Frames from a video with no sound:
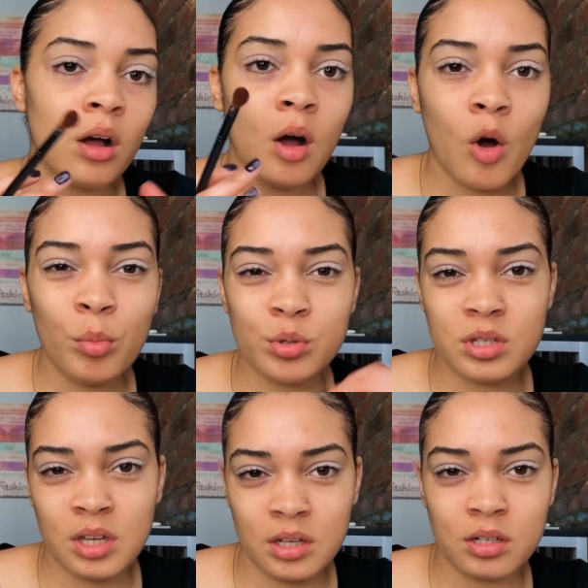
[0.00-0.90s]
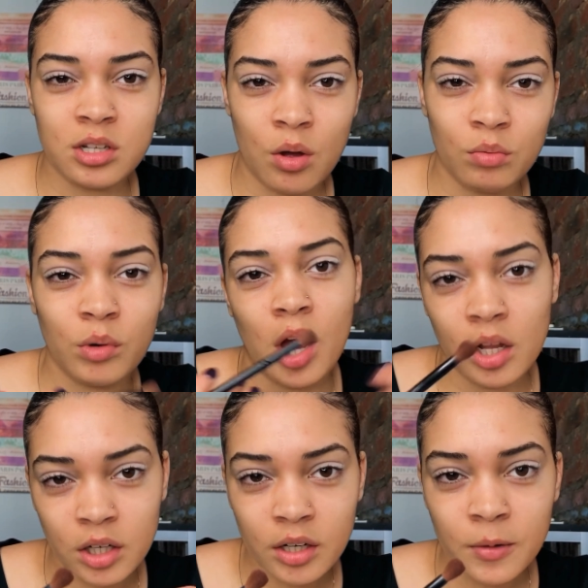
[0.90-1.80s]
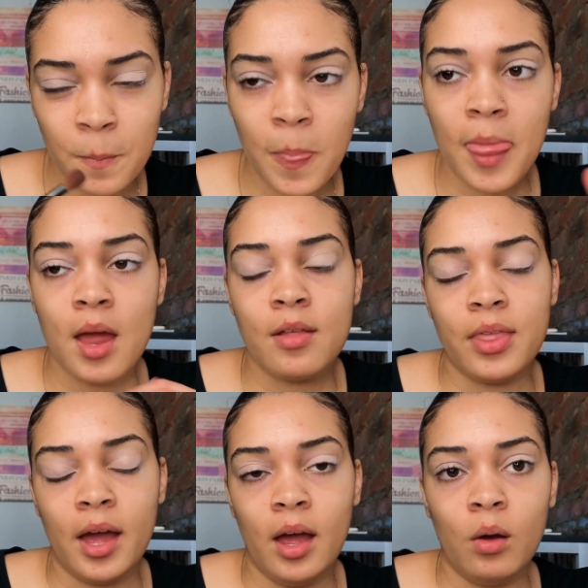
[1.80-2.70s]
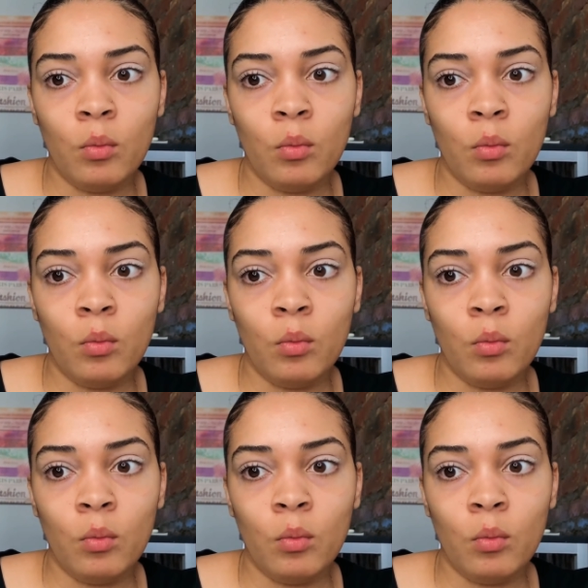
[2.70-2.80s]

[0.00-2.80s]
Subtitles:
almost skin tone color that